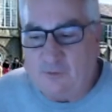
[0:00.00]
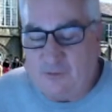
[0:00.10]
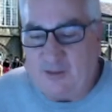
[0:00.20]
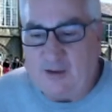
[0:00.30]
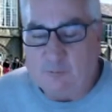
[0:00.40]

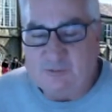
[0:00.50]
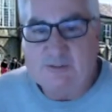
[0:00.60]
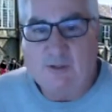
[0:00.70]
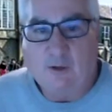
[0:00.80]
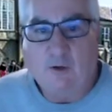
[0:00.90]
themes
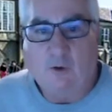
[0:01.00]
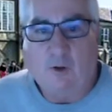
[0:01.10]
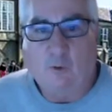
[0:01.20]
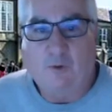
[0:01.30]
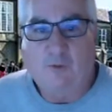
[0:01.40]
that go
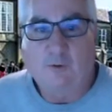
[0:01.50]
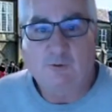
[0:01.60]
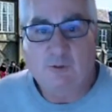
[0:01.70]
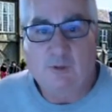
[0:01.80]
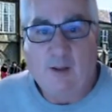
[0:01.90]
along with
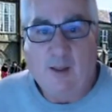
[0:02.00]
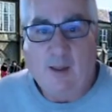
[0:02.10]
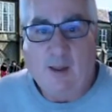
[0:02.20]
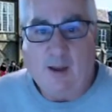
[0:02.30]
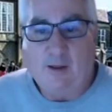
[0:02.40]
those.
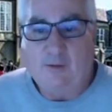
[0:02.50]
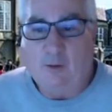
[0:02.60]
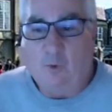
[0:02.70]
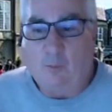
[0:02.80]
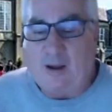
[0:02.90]
And
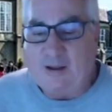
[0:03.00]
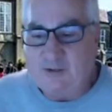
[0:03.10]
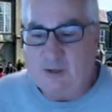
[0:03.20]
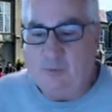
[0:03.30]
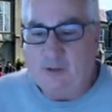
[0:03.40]
then what my
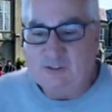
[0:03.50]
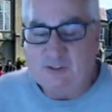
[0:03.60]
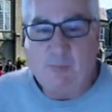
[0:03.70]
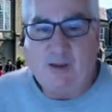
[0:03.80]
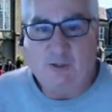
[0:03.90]
team does
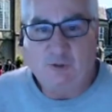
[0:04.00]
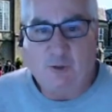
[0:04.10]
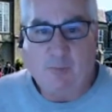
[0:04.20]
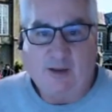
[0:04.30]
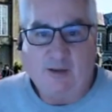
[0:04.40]
is manage
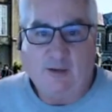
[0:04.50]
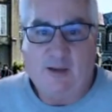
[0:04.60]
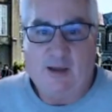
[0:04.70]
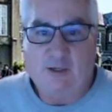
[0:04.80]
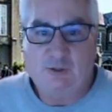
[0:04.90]
the back-end
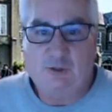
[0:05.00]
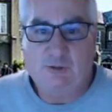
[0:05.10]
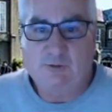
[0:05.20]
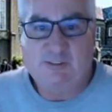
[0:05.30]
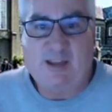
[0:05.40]
cash.
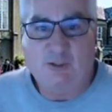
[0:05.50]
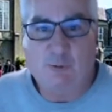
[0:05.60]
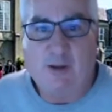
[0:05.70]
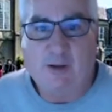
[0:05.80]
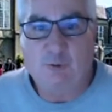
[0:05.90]
It's cash
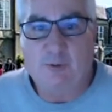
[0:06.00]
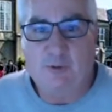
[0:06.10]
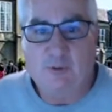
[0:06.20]
management.